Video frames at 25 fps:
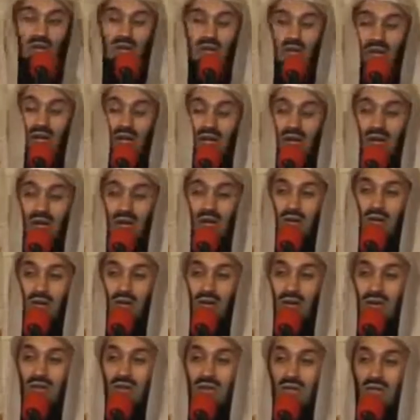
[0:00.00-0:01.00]
we are
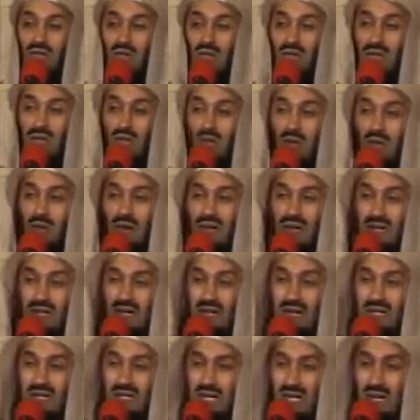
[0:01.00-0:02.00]
not going to go
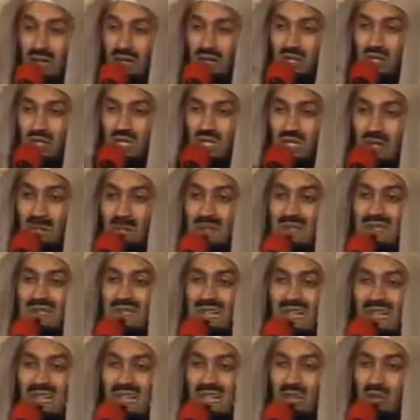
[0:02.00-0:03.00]
and let our sheep
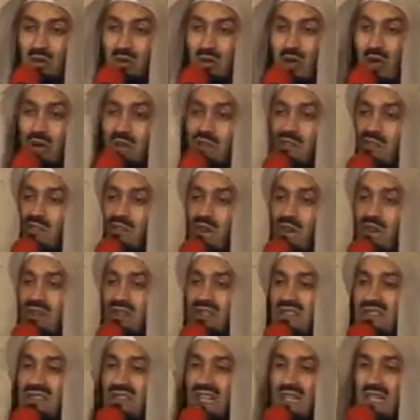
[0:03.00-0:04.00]
drink or our
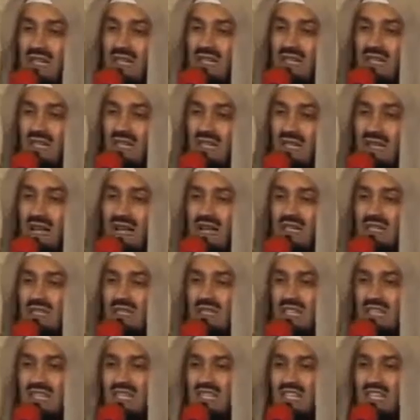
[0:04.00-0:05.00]
flock drink
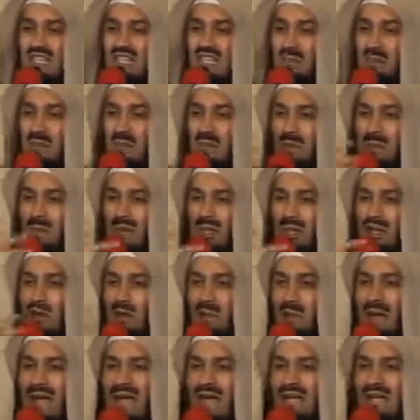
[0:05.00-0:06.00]
until these people
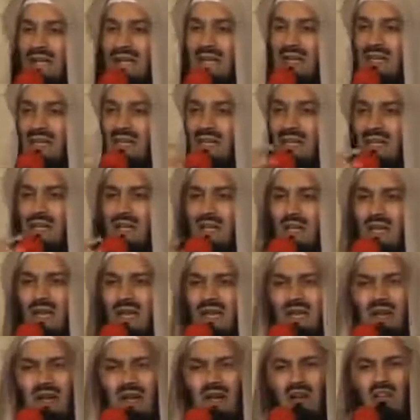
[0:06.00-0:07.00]
go back.
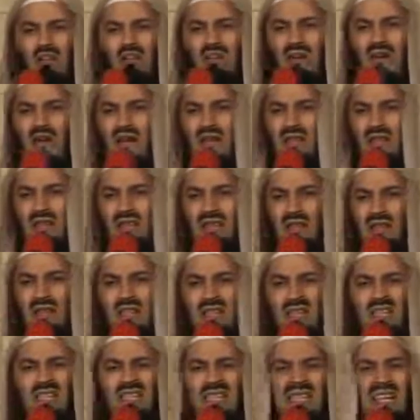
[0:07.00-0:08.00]
And our
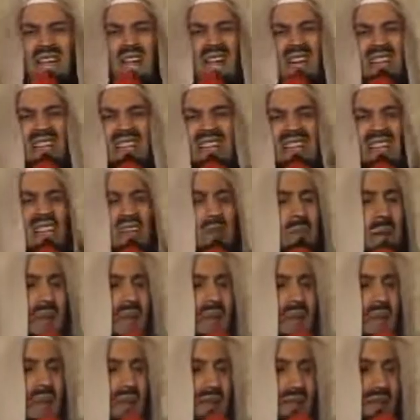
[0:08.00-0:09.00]
father is an elderly
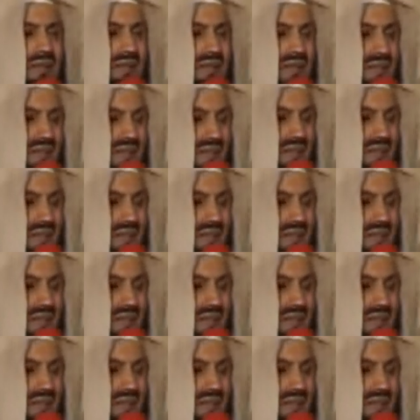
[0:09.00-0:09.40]
man.